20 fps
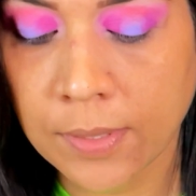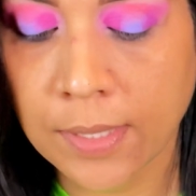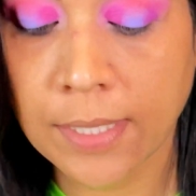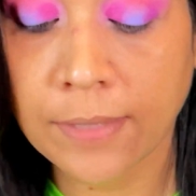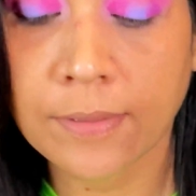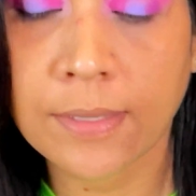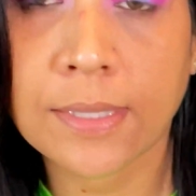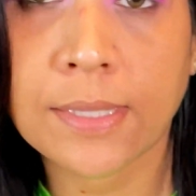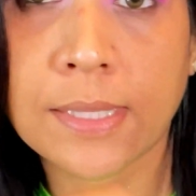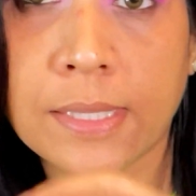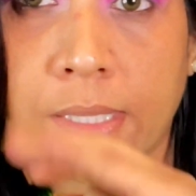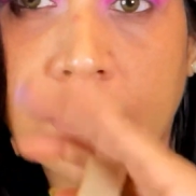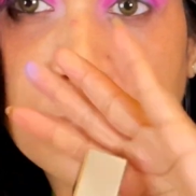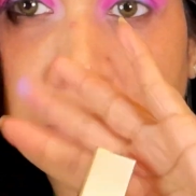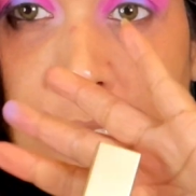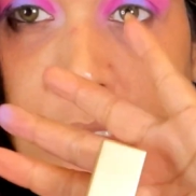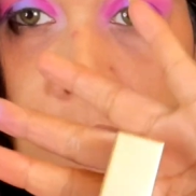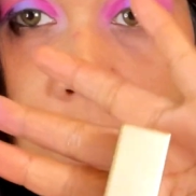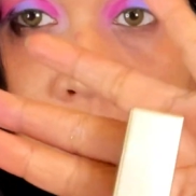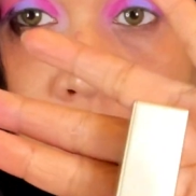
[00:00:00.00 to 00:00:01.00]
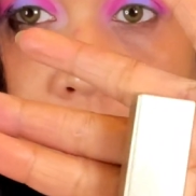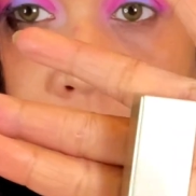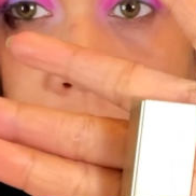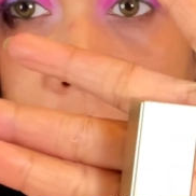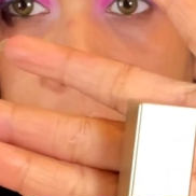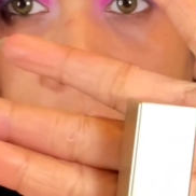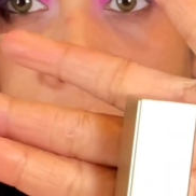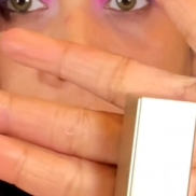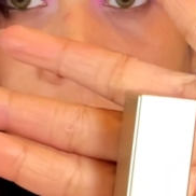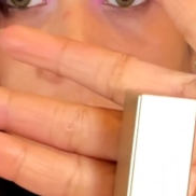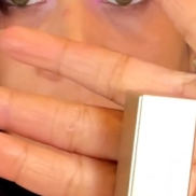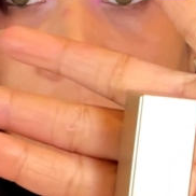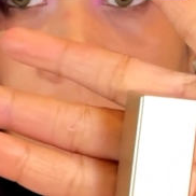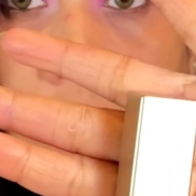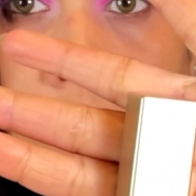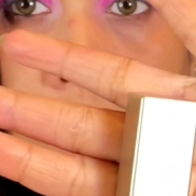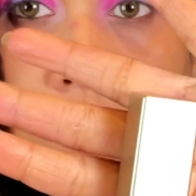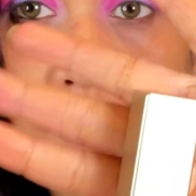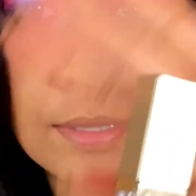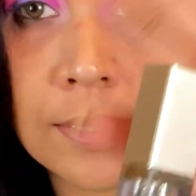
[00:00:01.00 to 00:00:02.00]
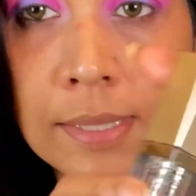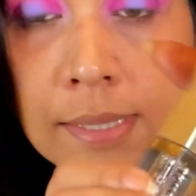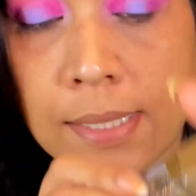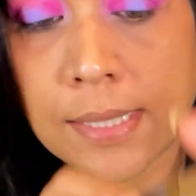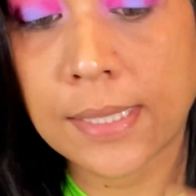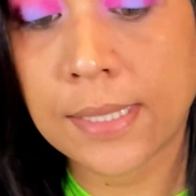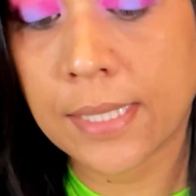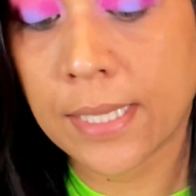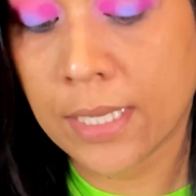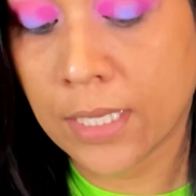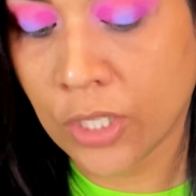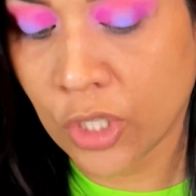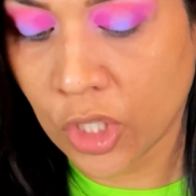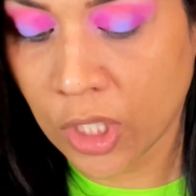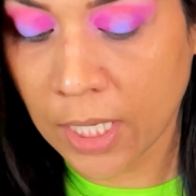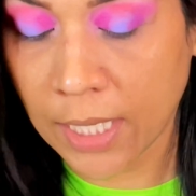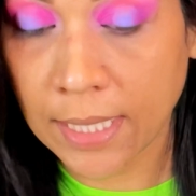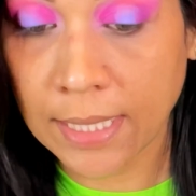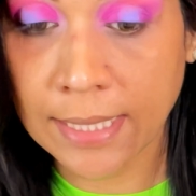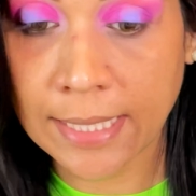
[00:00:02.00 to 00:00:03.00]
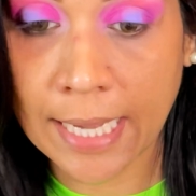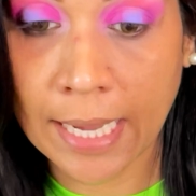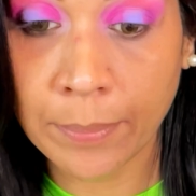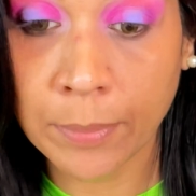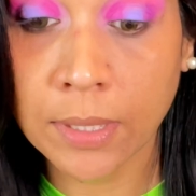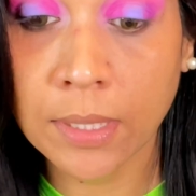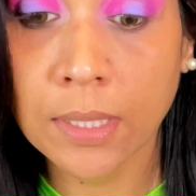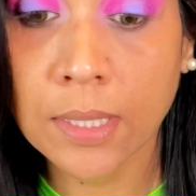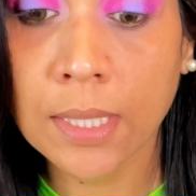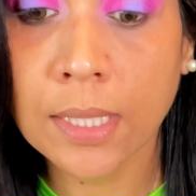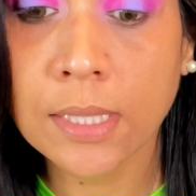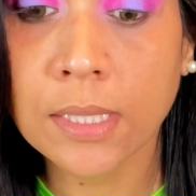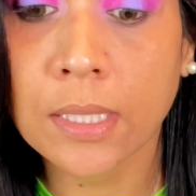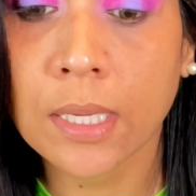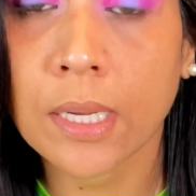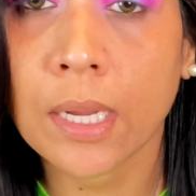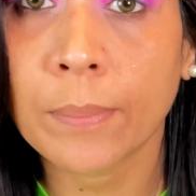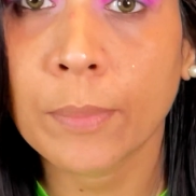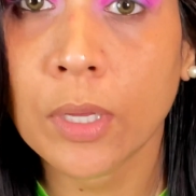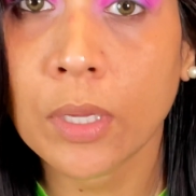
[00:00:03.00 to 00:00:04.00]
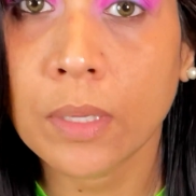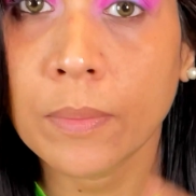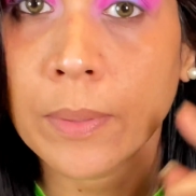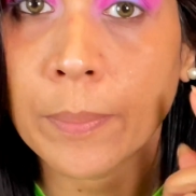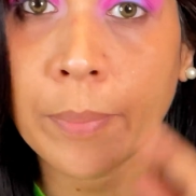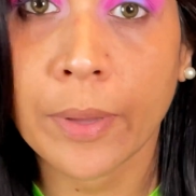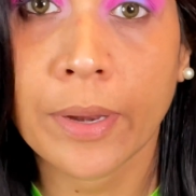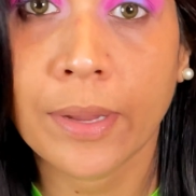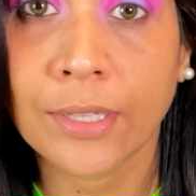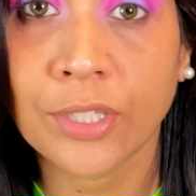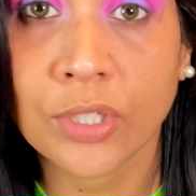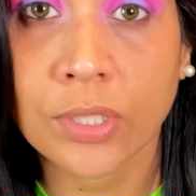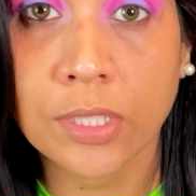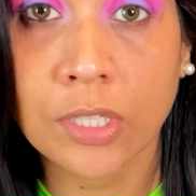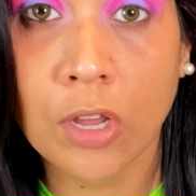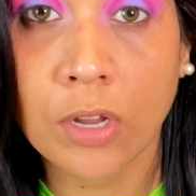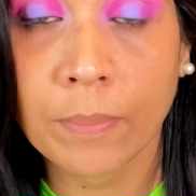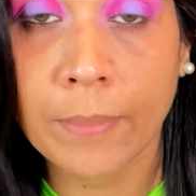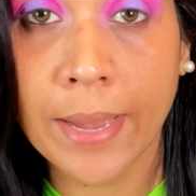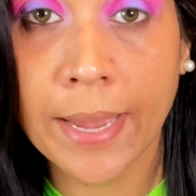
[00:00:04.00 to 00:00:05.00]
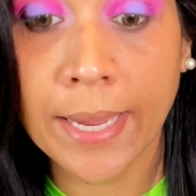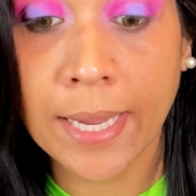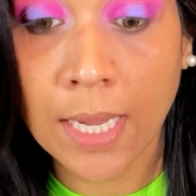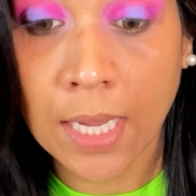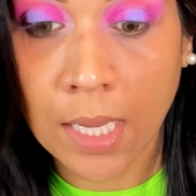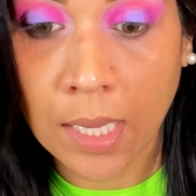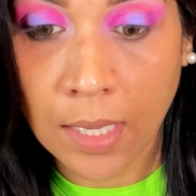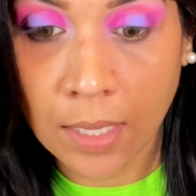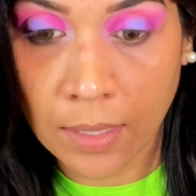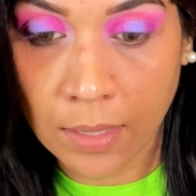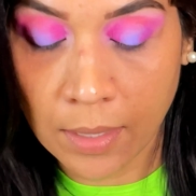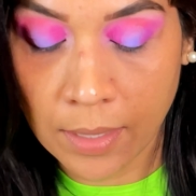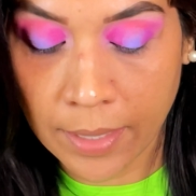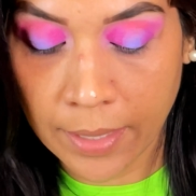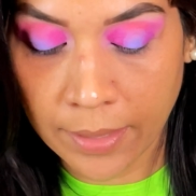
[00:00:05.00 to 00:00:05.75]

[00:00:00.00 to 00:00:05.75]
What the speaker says: this Stila glitter. This is in shade Diamond Dust, and I'm going to be putting this on my lid.